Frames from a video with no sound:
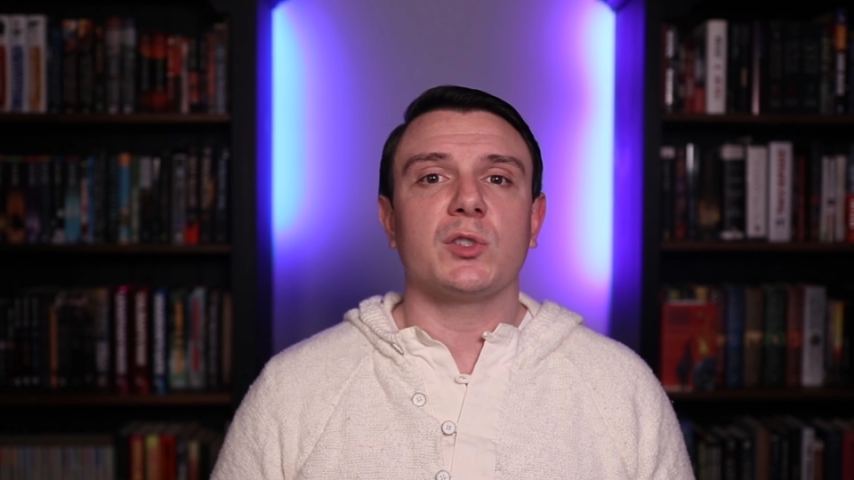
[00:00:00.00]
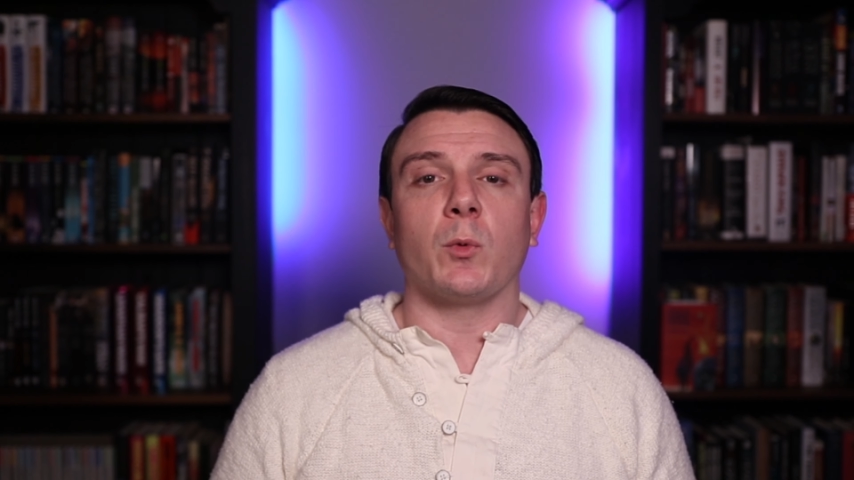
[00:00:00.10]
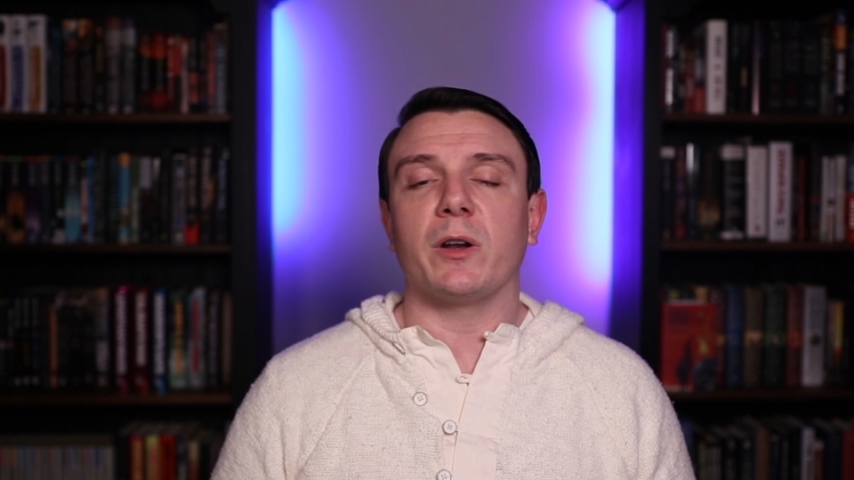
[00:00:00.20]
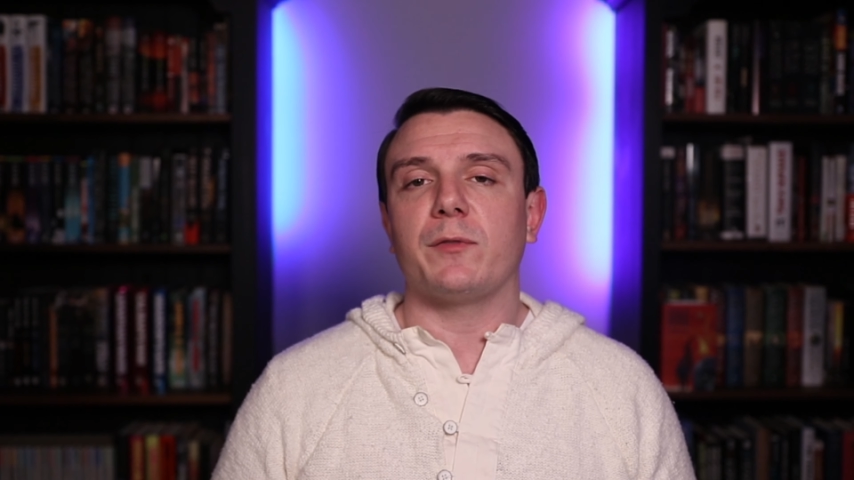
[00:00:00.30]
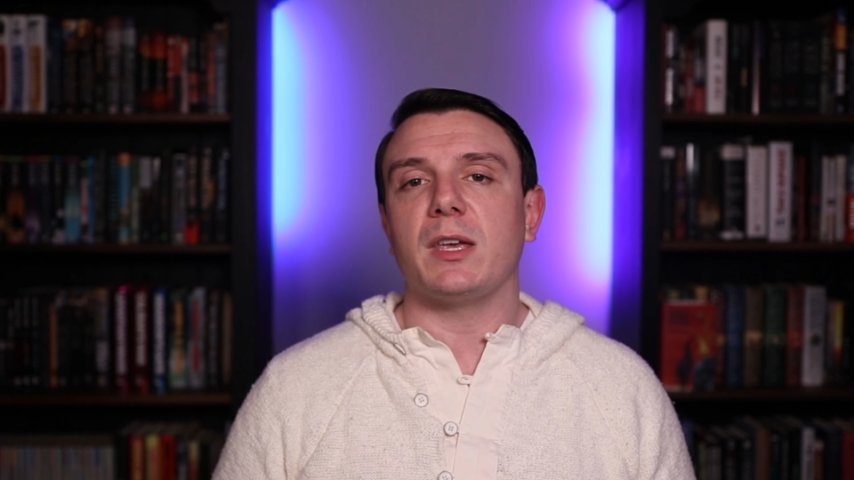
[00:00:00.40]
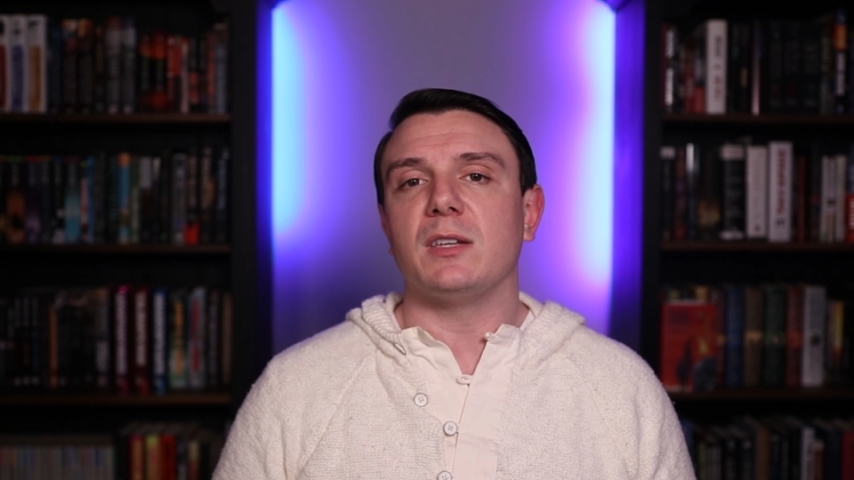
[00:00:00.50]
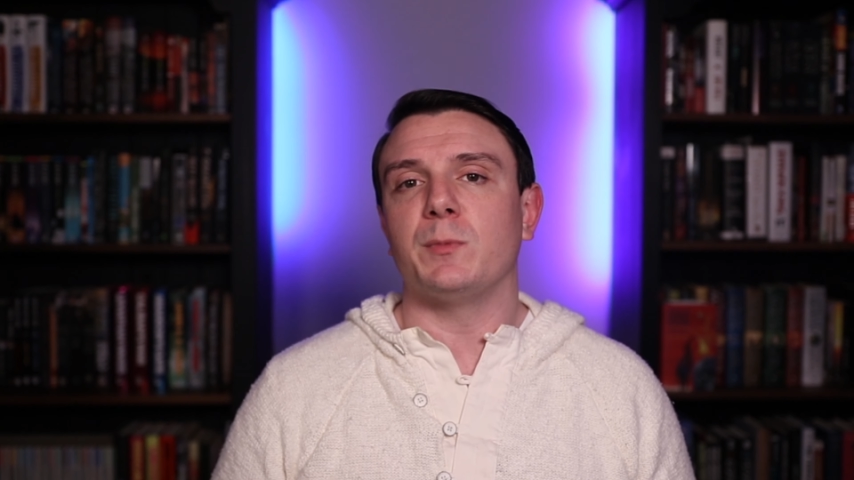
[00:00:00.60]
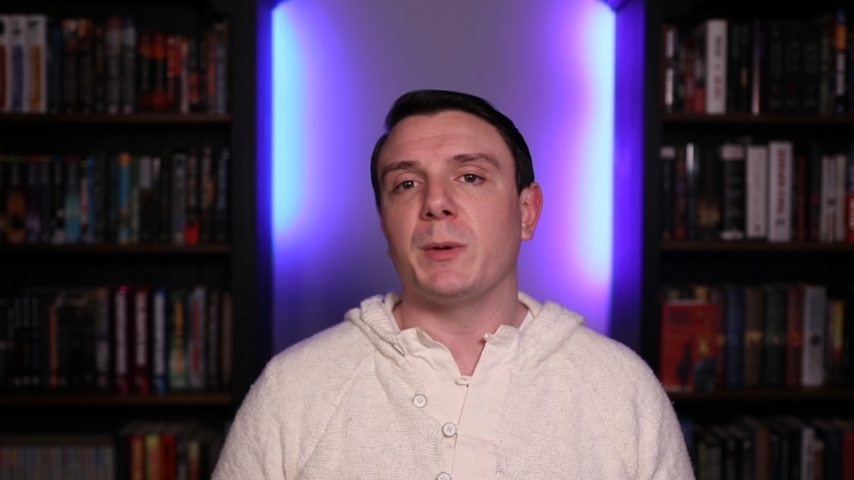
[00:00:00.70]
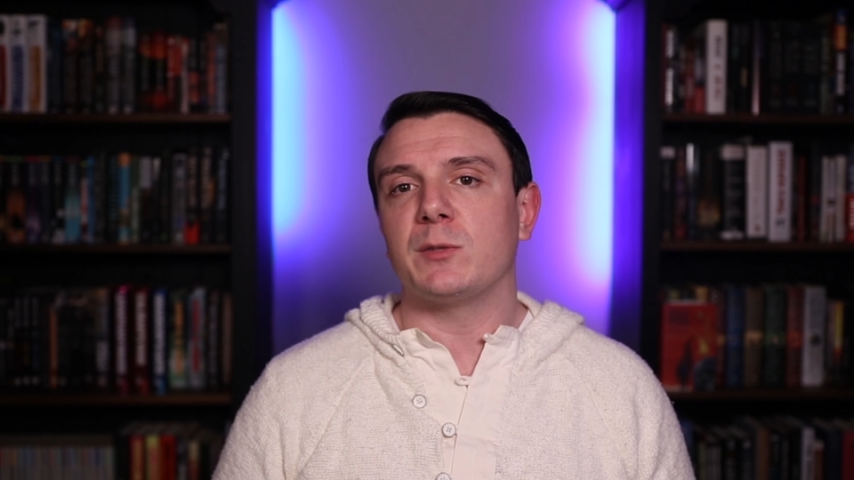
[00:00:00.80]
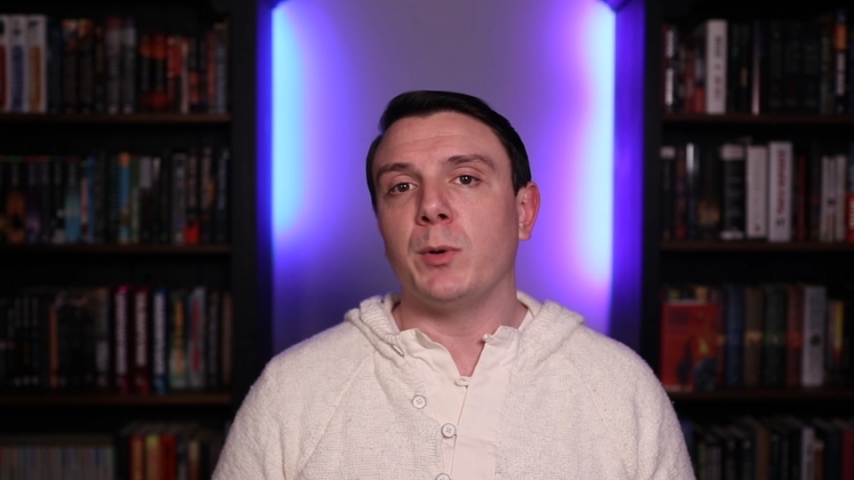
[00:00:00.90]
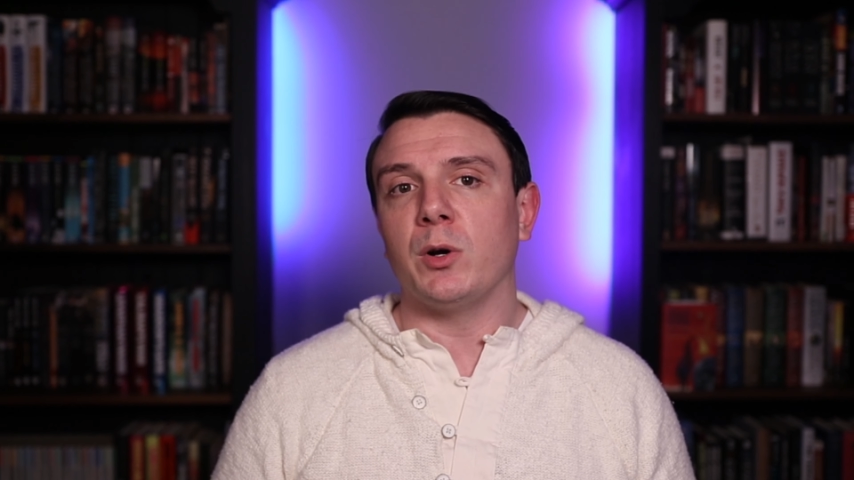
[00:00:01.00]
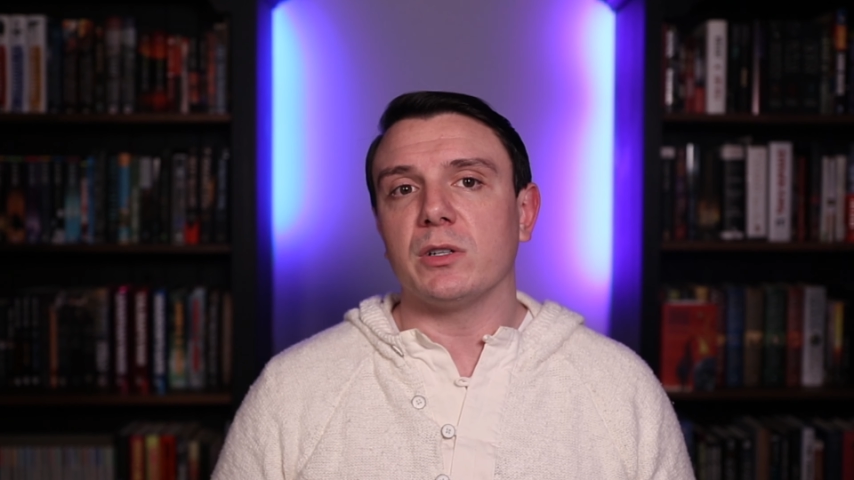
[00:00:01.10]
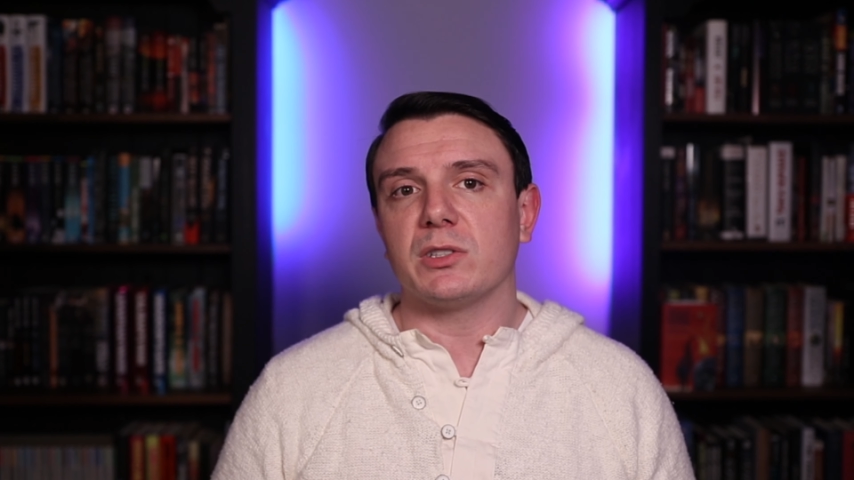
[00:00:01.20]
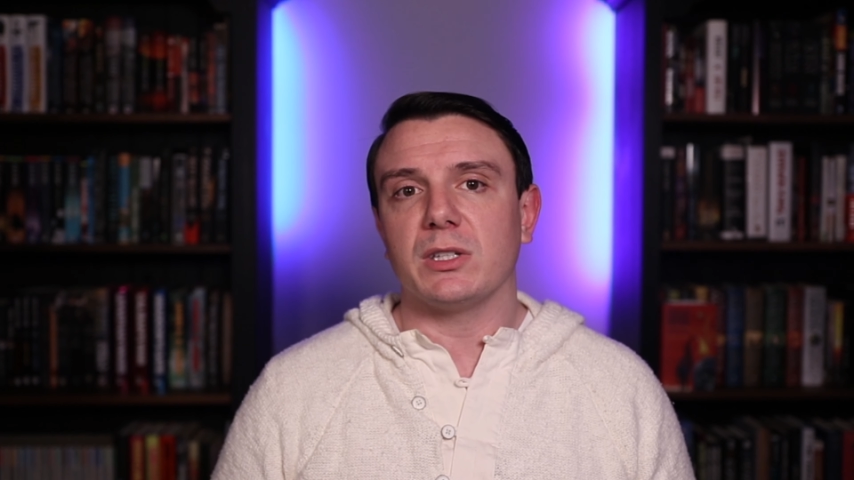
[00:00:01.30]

one of King's best books,